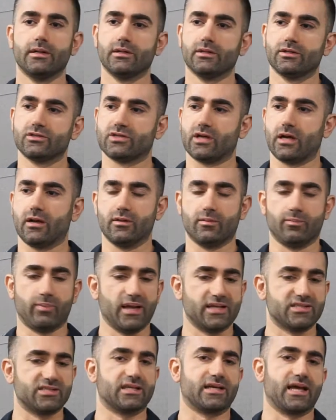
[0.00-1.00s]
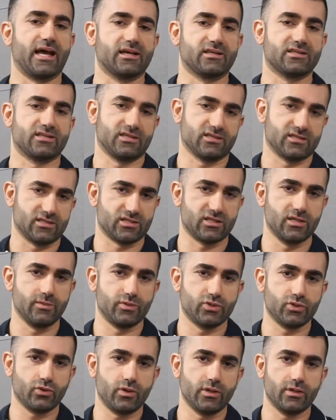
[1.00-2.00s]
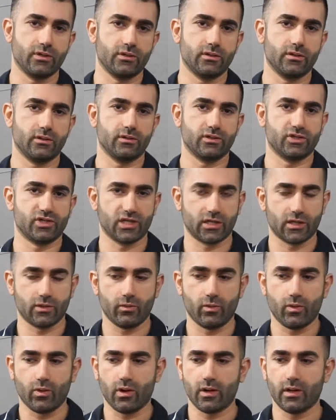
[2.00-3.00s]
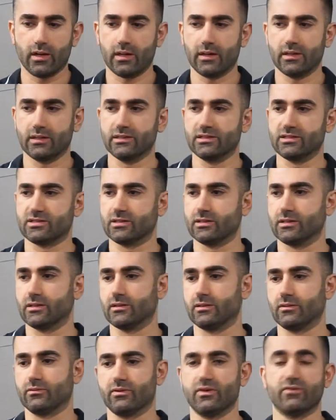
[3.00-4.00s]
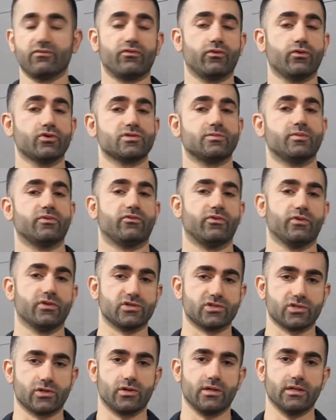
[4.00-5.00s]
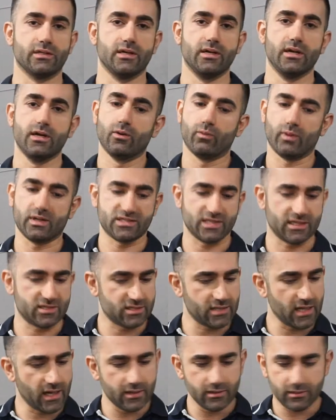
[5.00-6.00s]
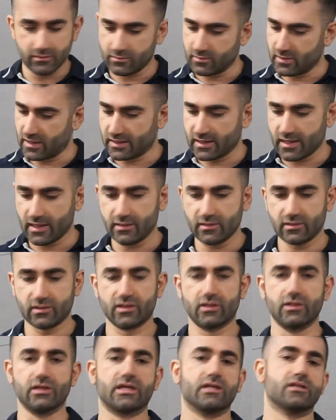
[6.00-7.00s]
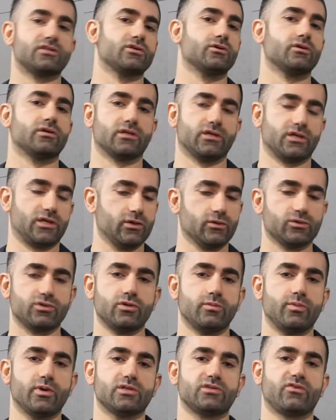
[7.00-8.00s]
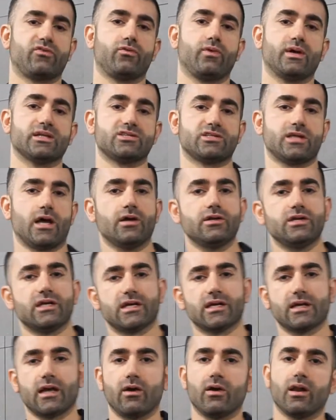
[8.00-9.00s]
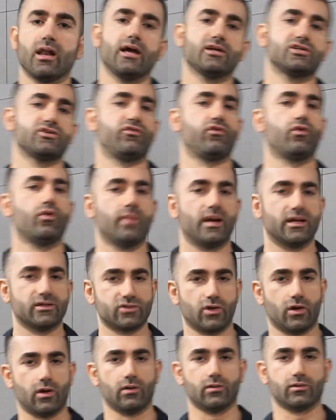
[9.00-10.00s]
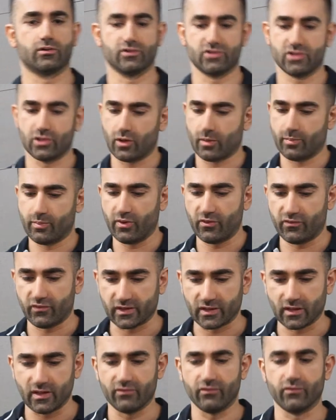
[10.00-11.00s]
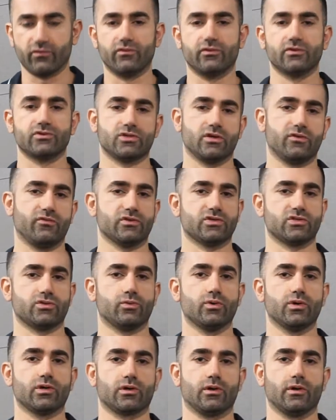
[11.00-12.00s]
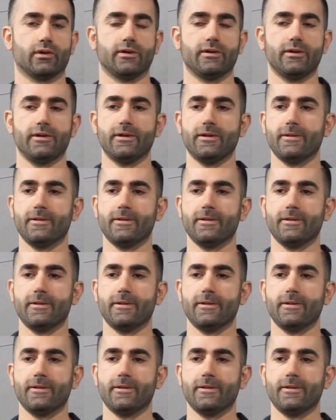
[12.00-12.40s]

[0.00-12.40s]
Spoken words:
So plastic acts as a slip joint. Chicken wire is the reinforcement for the screed. Once that's done, again, you kill two birds with one stone. You can go a larger format tile because you've got a perfect level surface to work on.